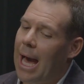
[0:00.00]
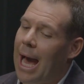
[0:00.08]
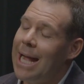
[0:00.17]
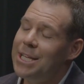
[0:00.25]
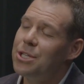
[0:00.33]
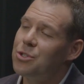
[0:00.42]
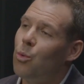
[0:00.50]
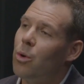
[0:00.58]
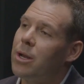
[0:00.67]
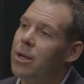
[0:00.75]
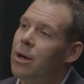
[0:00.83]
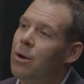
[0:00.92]
I just
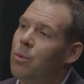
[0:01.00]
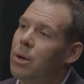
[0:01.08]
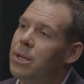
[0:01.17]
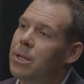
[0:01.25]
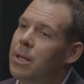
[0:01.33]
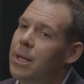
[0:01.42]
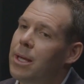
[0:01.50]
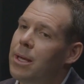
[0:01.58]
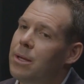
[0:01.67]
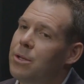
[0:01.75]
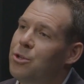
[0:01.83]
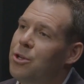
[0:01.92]
want to know,
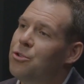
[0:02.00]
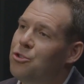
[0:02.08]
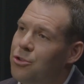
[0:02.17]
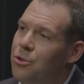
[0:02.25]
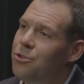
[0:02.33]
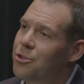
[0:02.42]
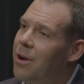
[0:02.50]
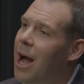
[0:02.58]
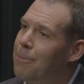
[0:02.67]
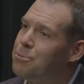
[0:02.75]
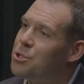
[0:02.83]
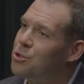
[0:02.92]
do you choose your
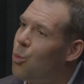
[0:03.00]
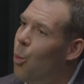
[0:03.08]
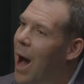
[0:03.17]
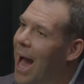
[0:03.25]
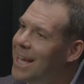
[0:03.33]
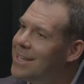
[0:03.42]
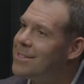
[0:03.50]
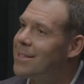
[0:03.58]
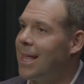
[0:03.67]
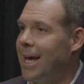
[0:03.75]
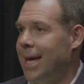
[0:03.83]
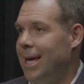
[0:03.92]
options
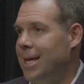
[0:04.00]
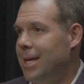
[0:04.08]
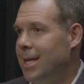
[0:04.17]
wisely?